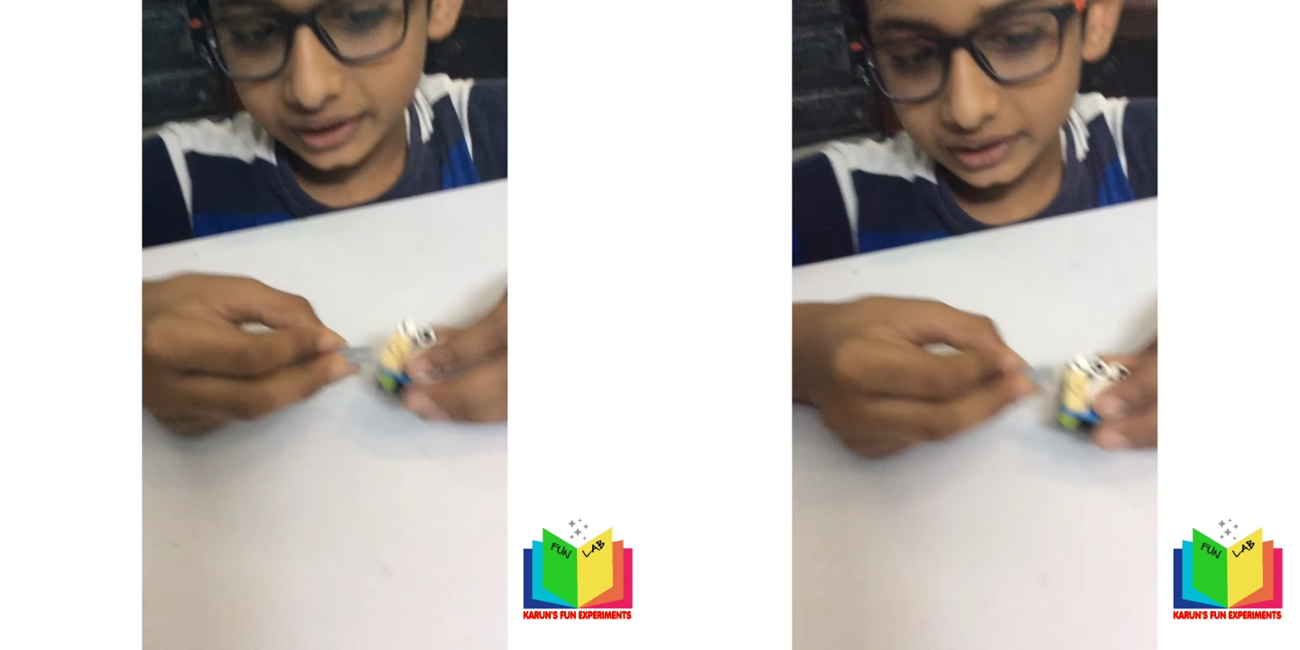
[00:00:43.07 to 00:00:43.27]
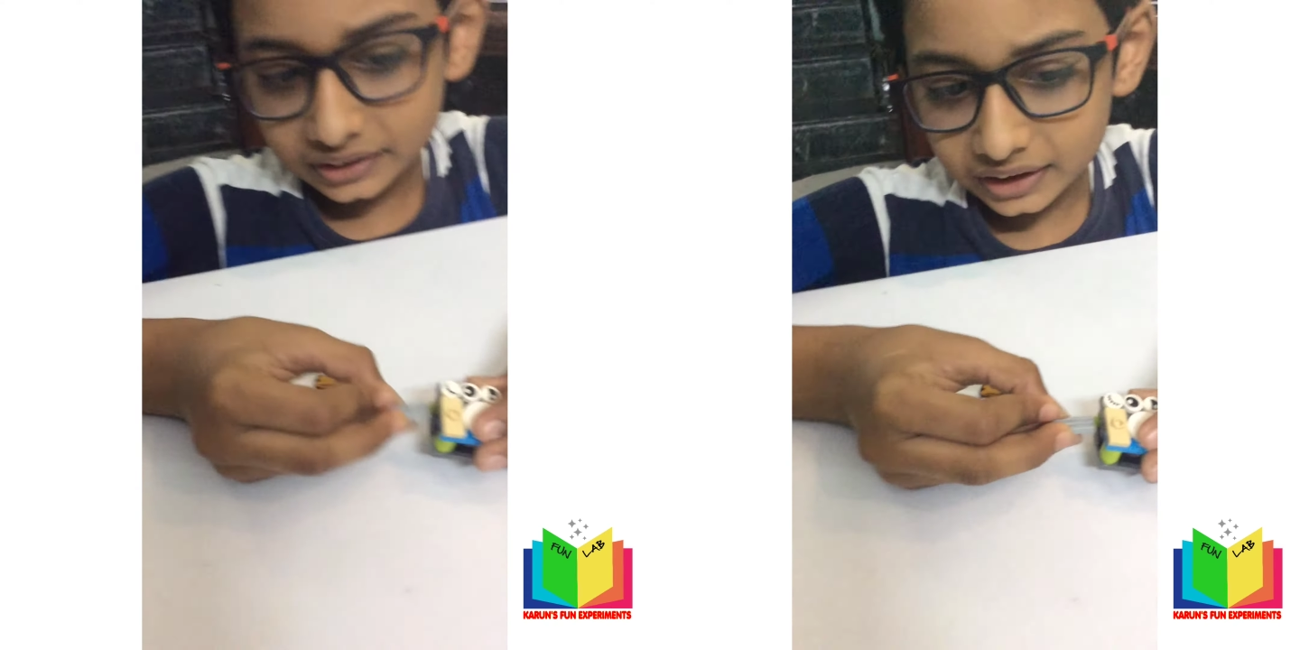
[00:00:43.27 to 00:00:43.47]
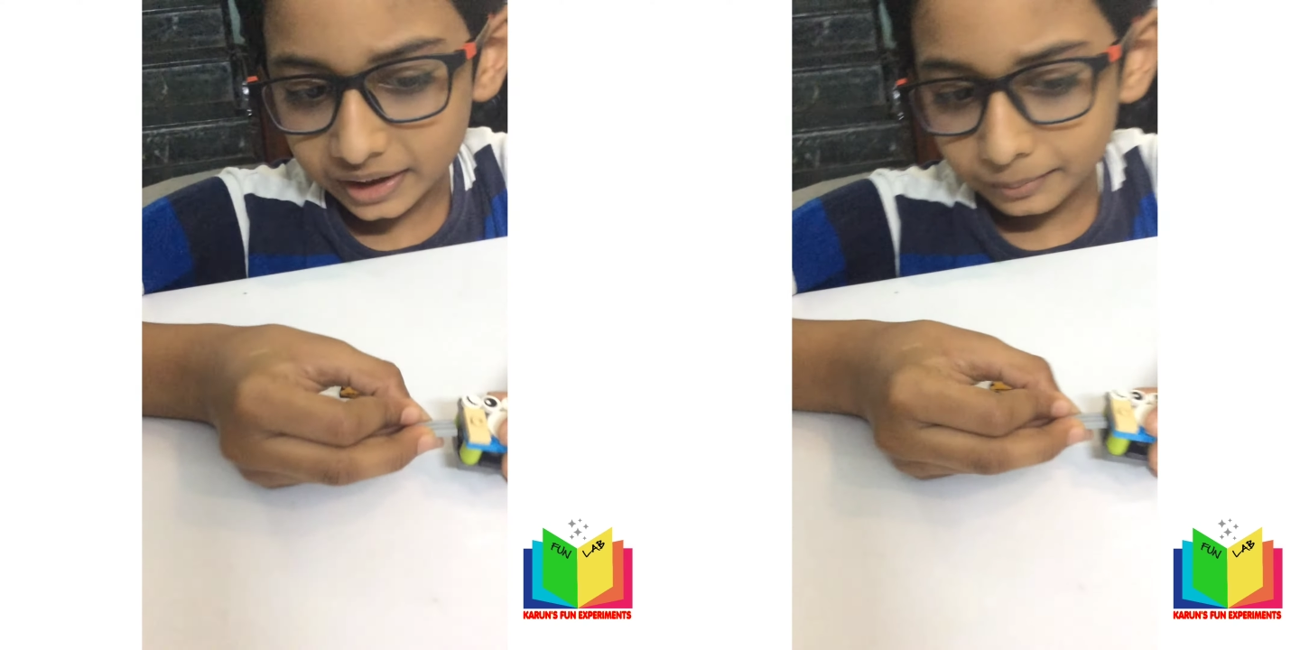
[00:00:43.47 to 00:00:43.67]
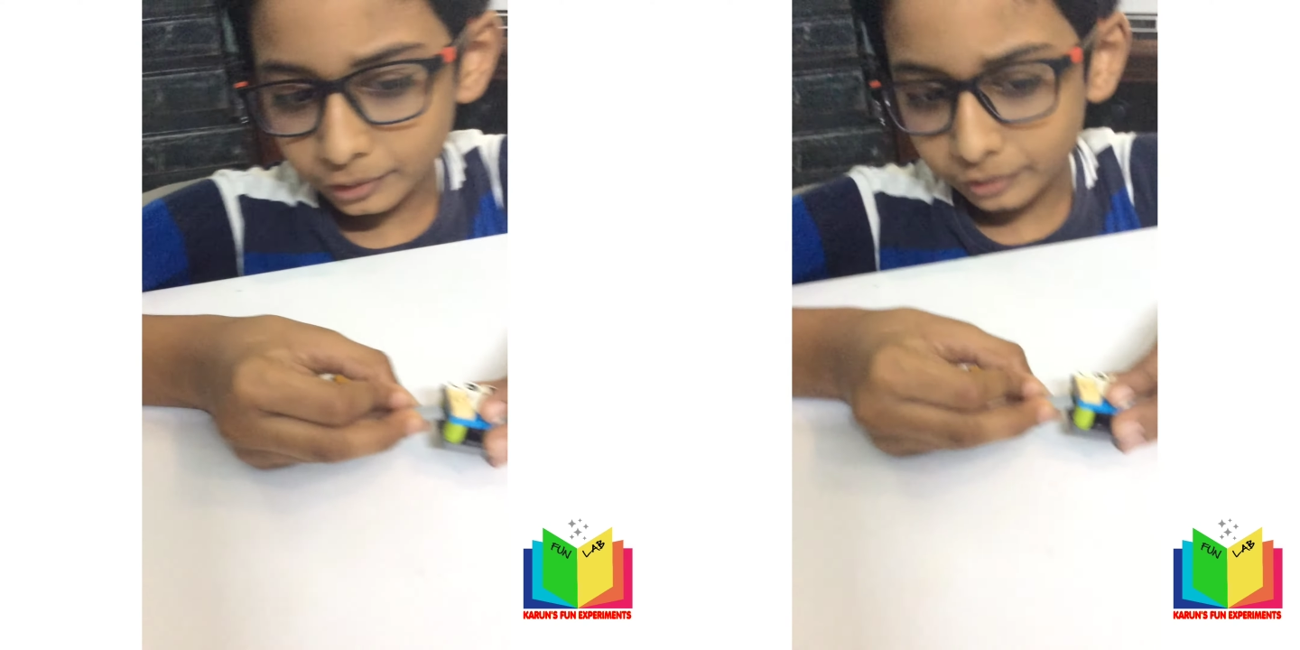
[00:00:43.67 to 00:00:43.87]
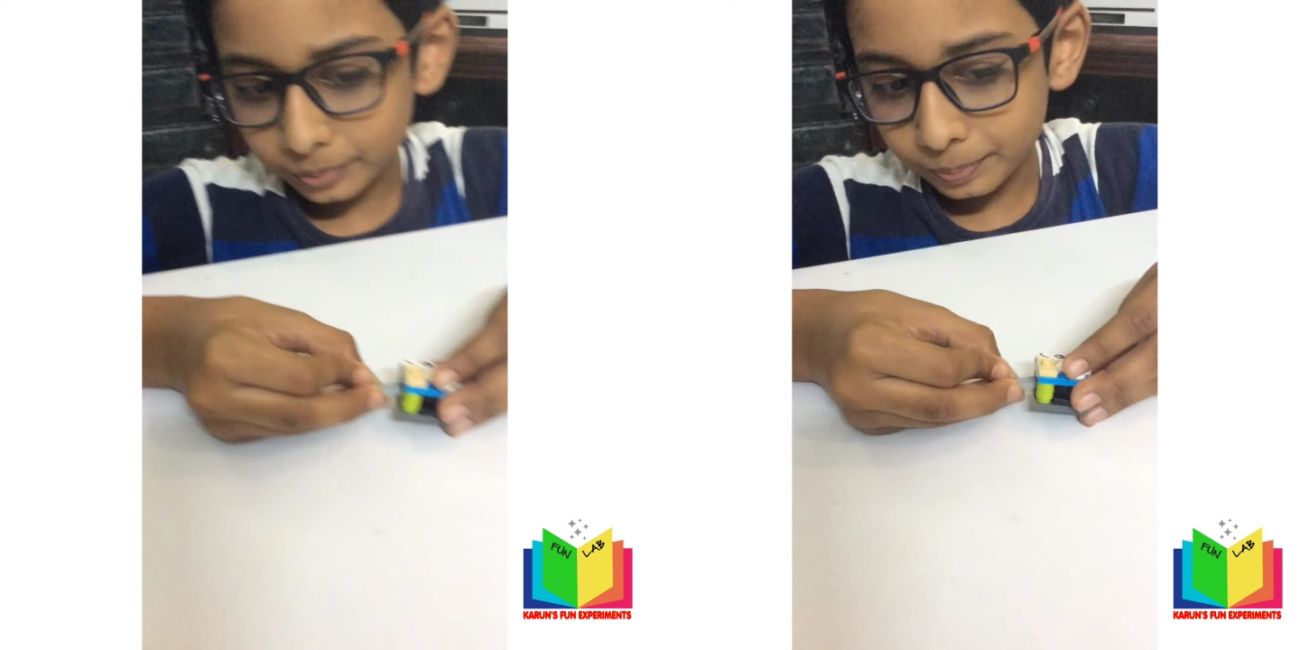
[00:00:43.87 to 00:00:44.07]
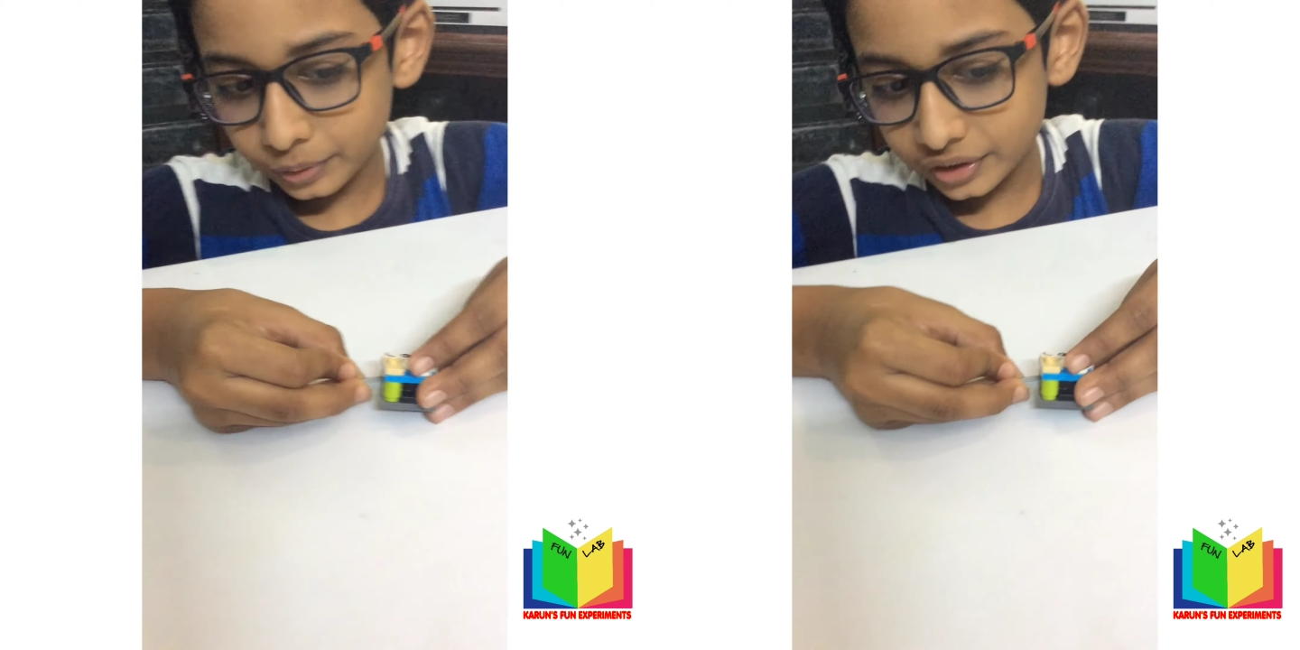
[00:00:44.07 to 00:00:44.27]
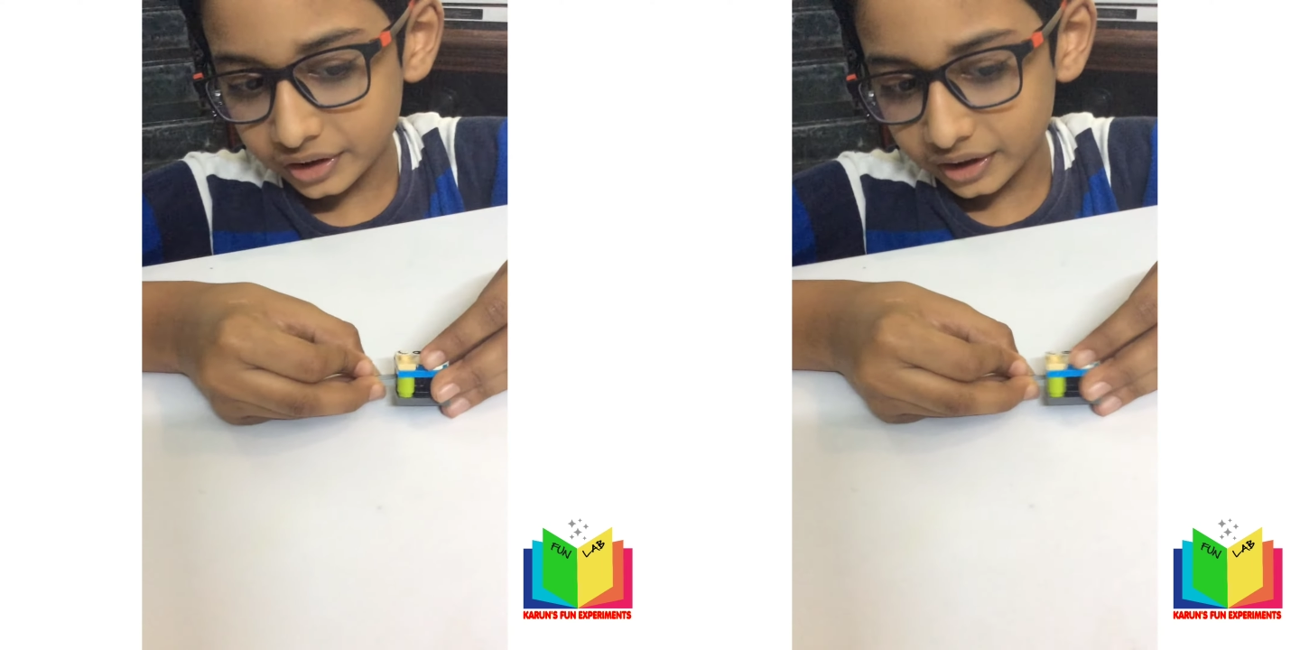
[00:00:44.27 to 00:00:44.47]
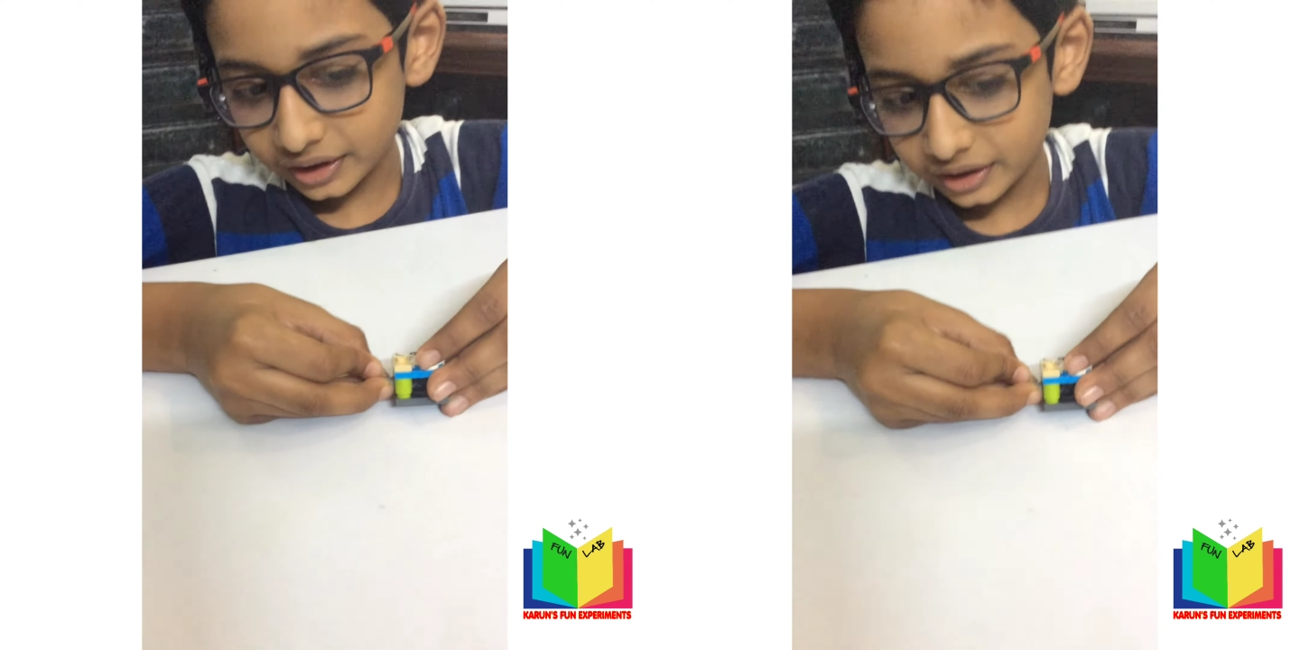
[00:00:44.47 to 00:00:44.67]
this and you have to push the